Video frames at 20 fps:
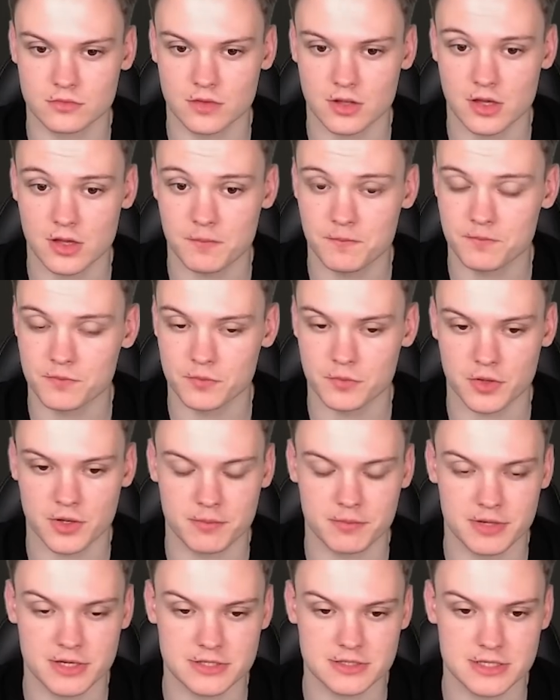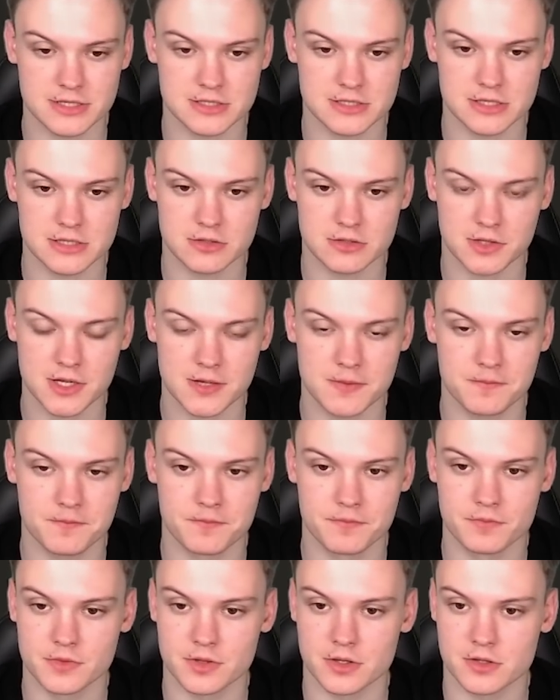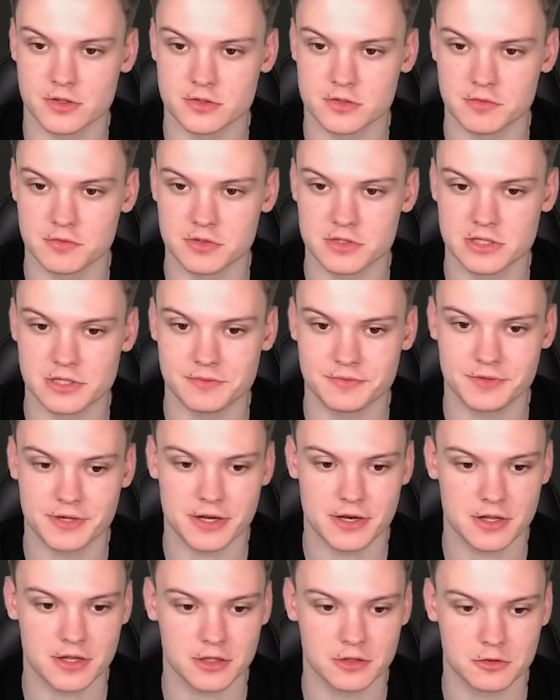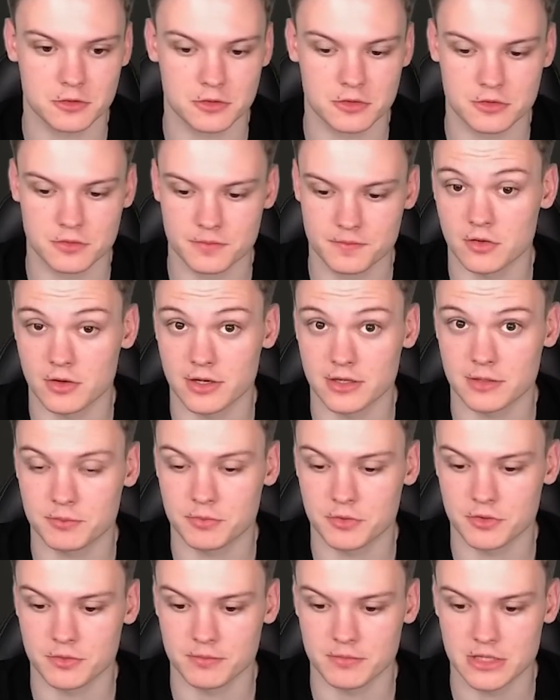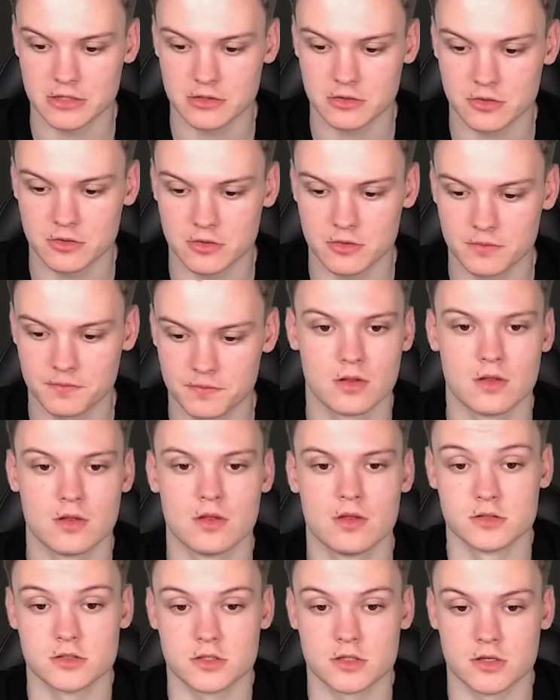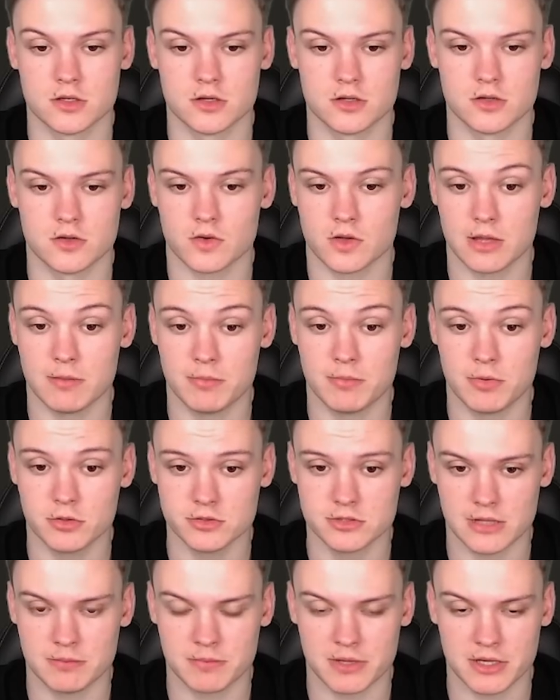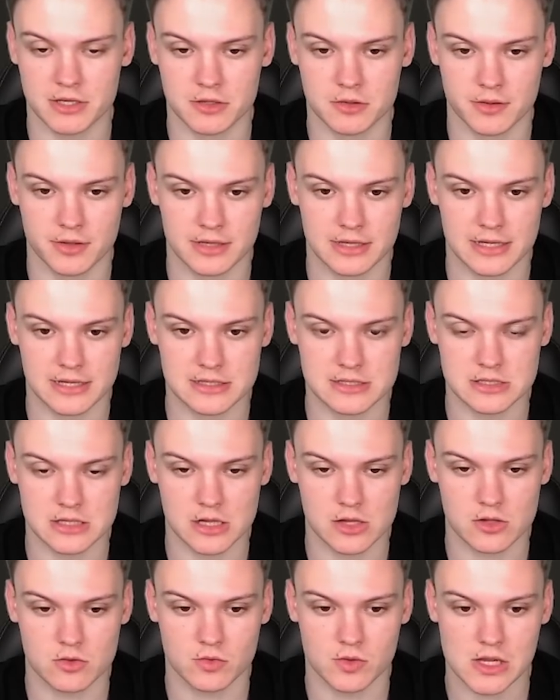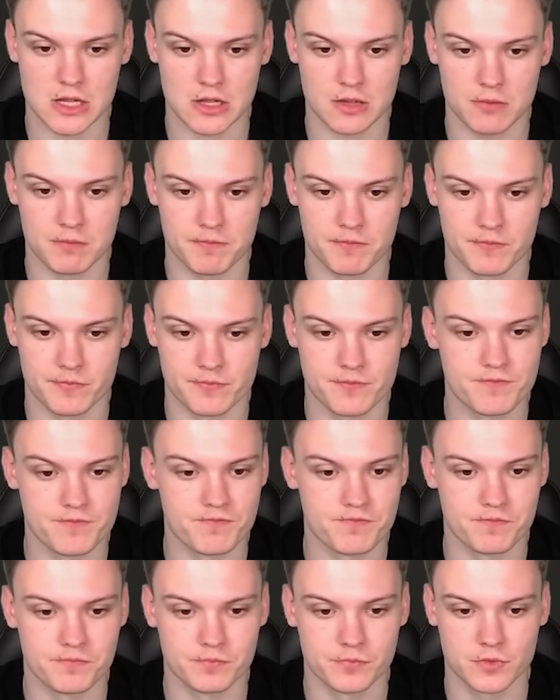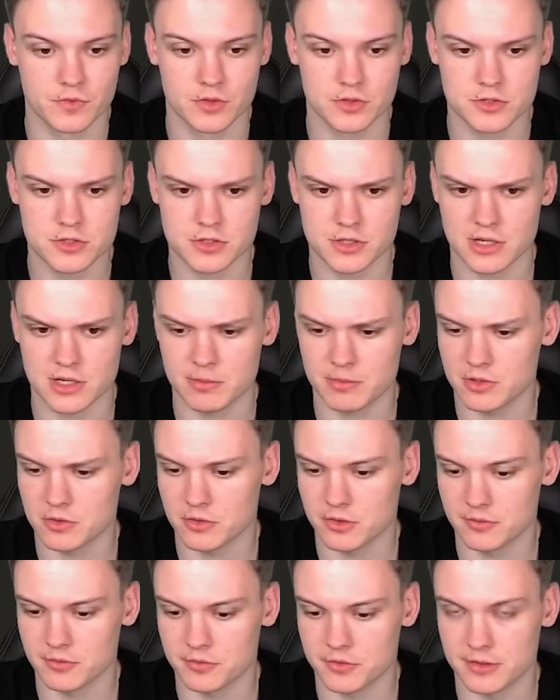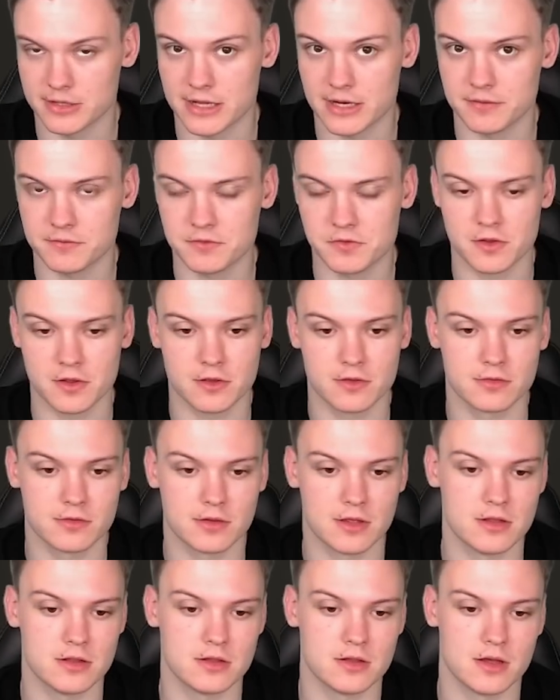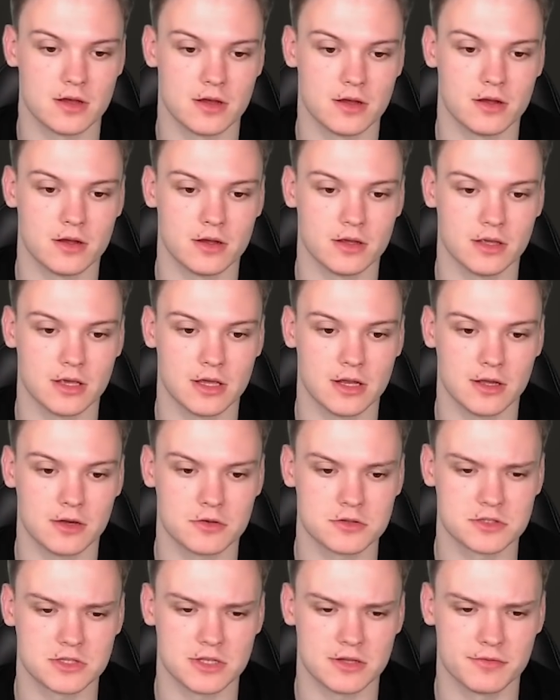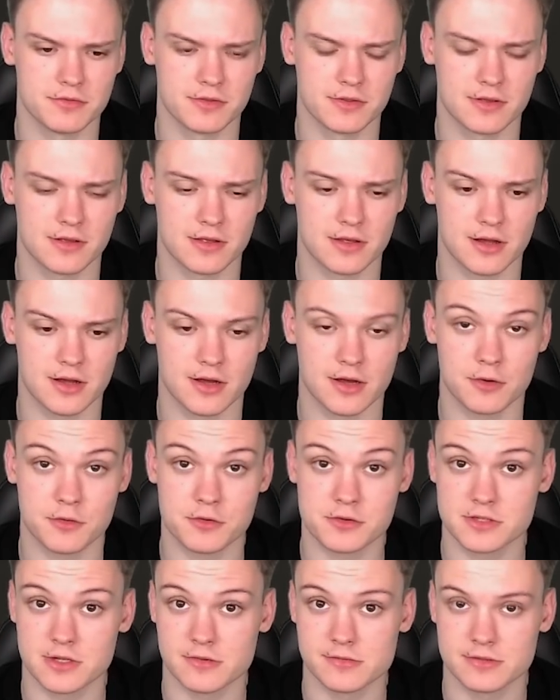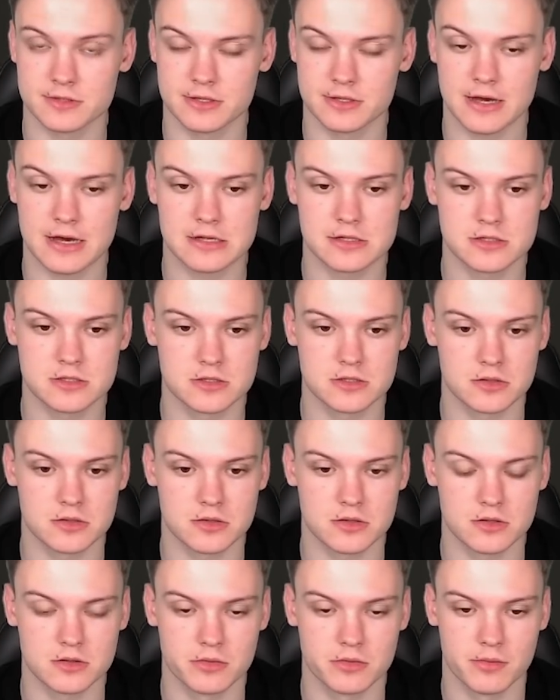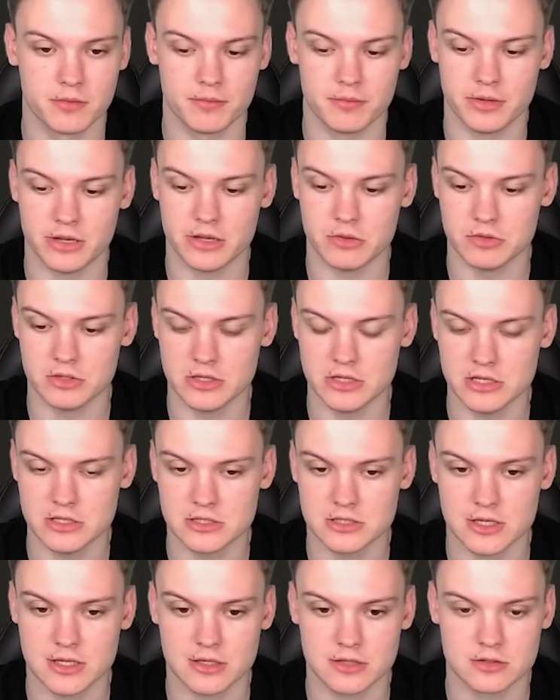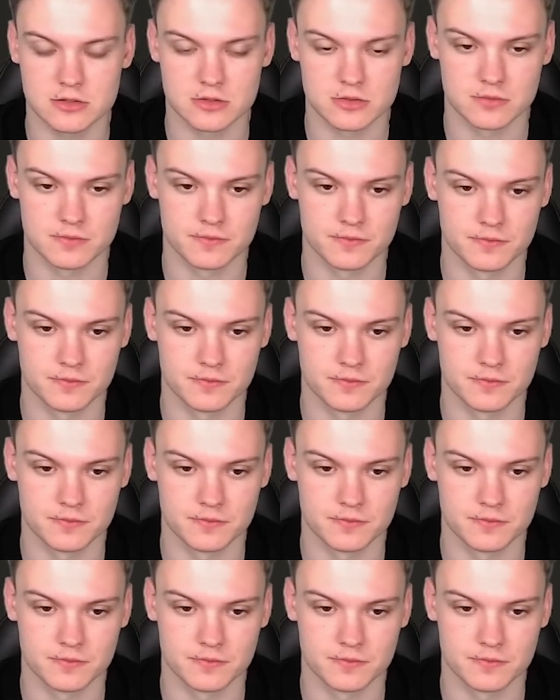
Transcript: Okay, opponent plays knight c3. I was obviously threatening to collect the pawn on b2, so he blocks that by going knight c3. Just gonna be going for knight f6 and getting ourselves castled. Play with d6.